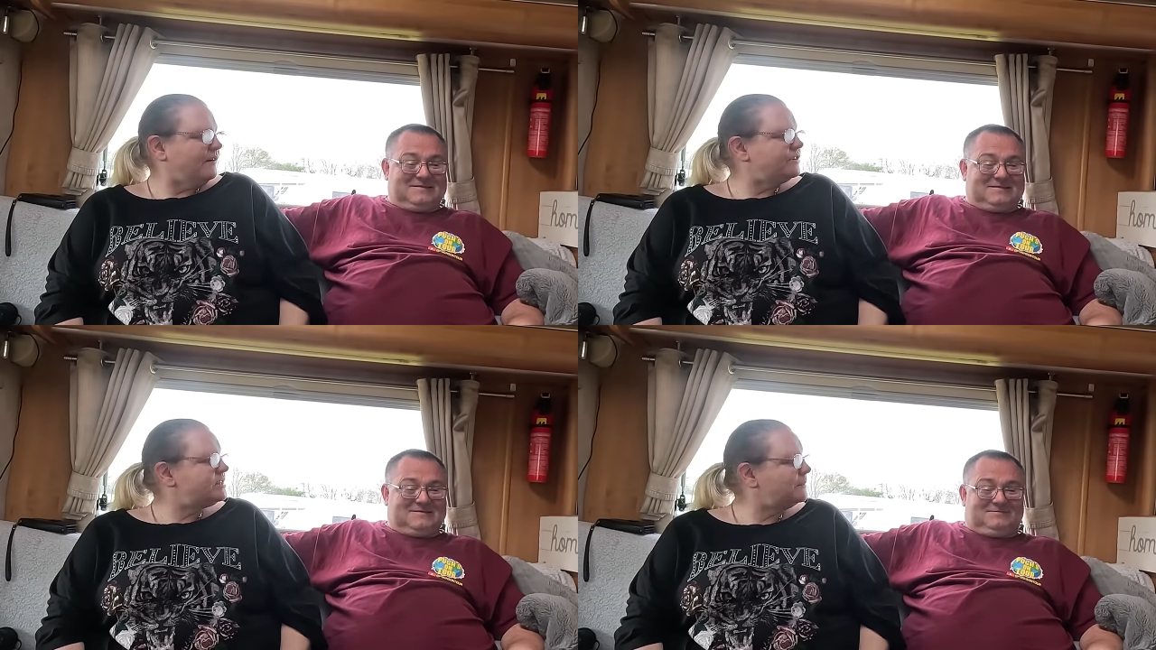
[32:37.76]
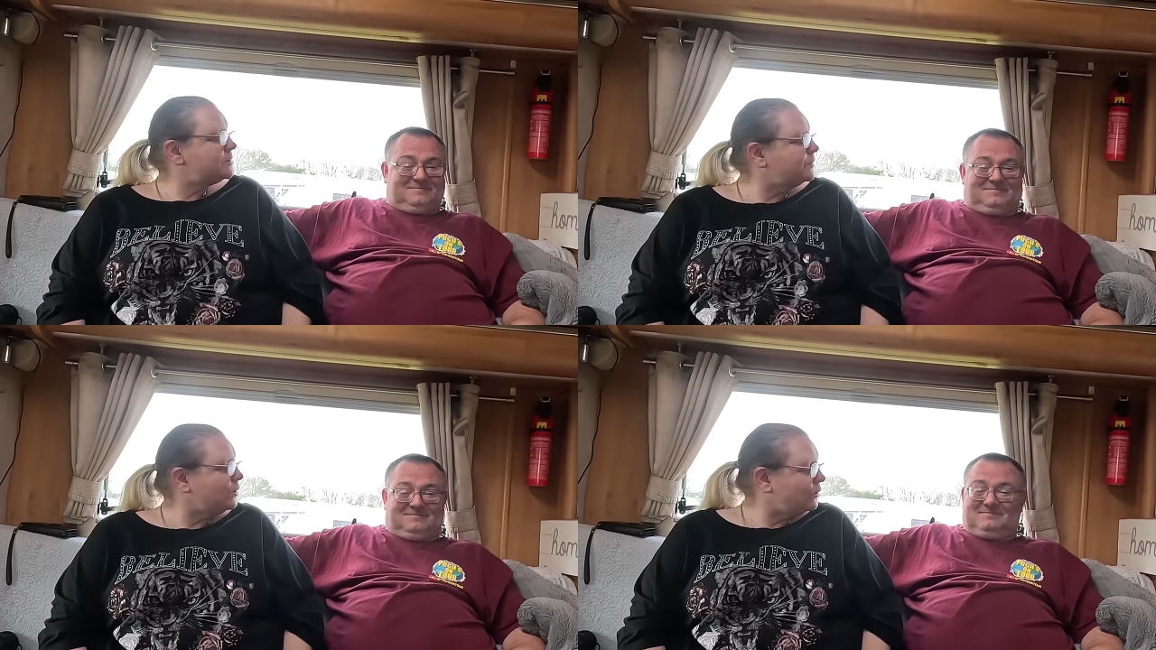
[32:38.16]
Speaker 1: Every time
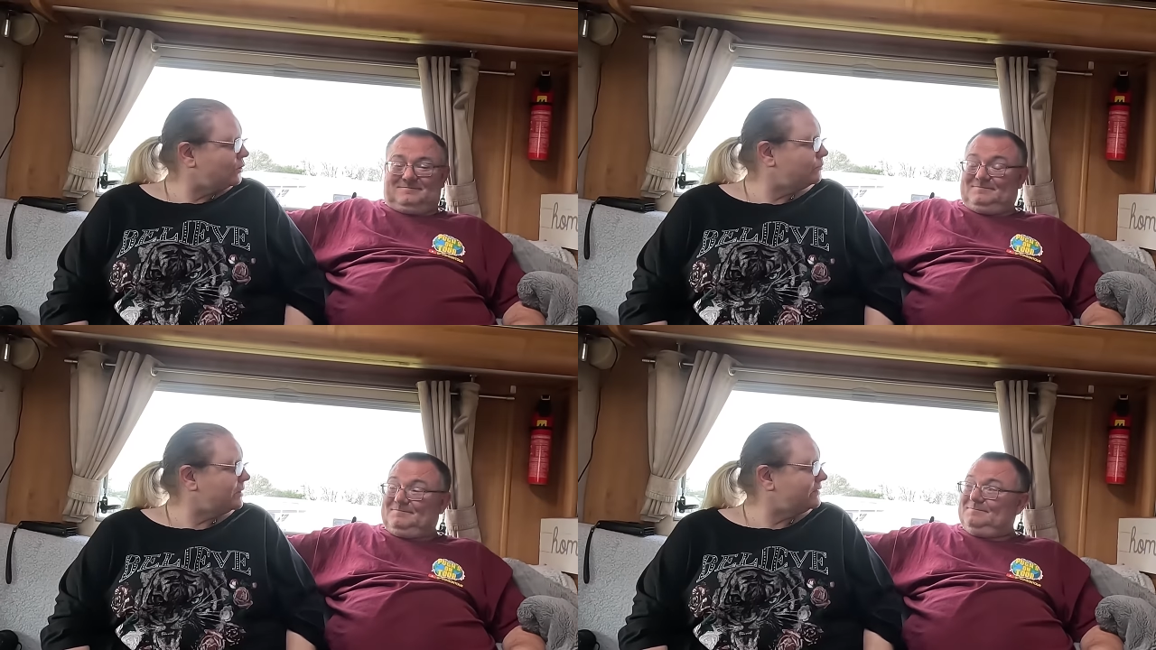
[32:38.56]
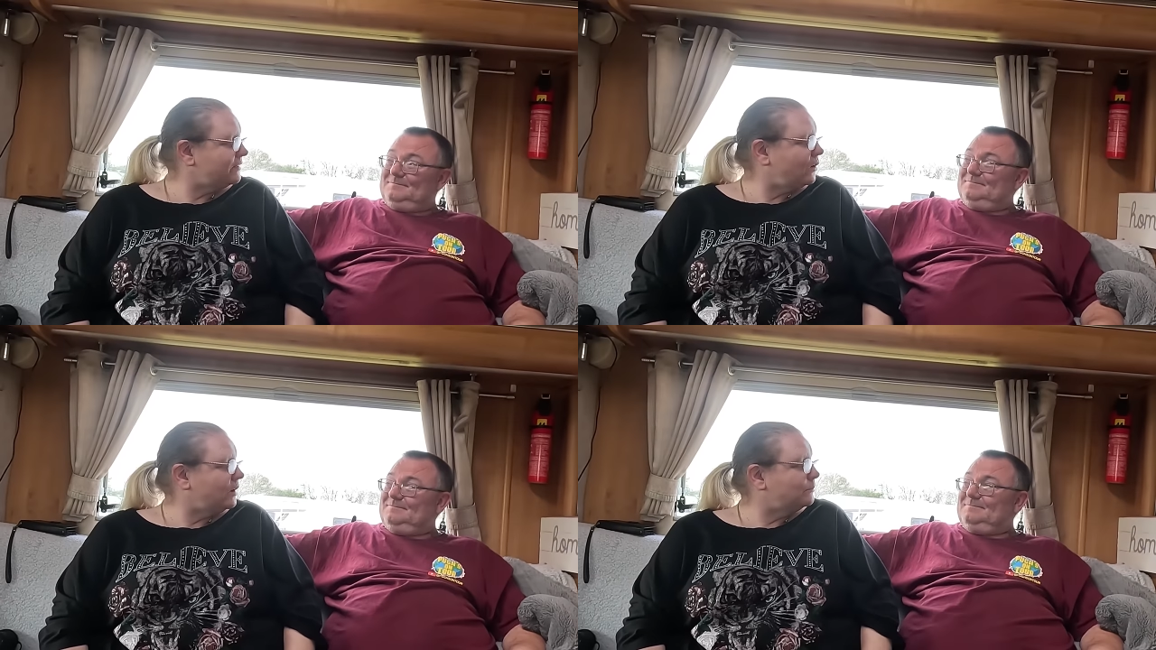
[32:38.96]
it's broke, though, you've been
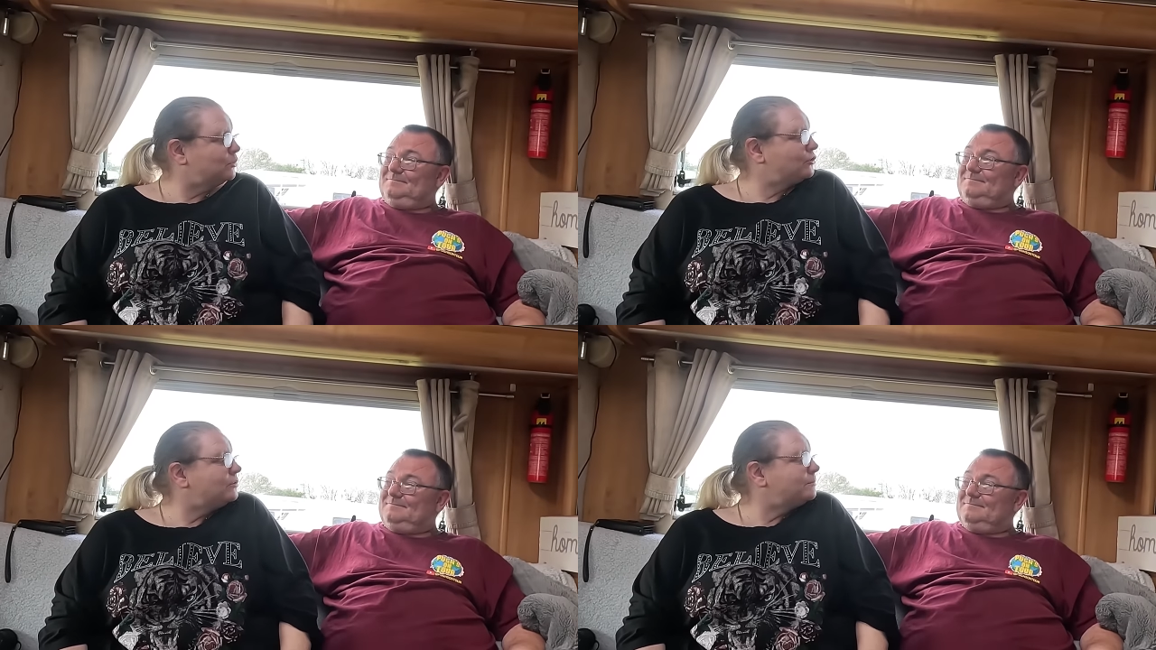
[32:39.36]
sat on it. I'm just